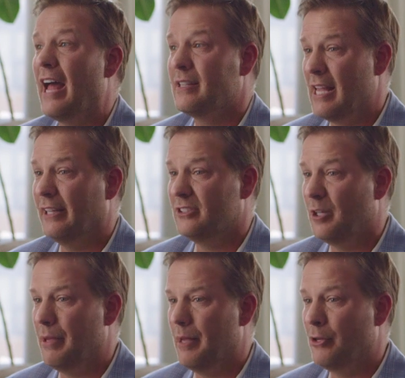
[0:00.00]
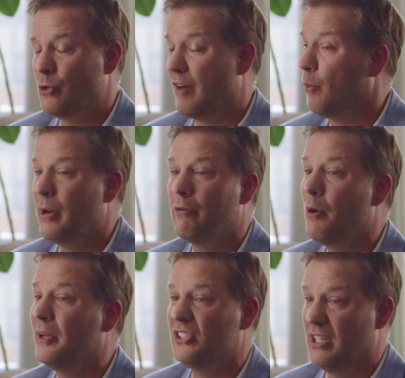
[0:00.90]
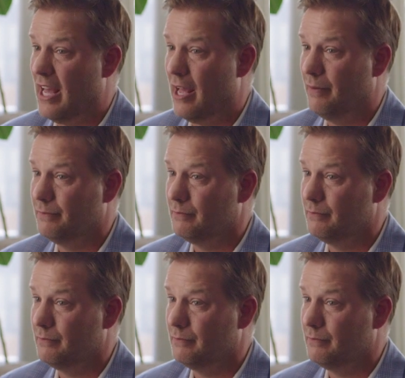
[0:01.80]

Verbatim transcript: that tends to be a big driver. We don't always see that,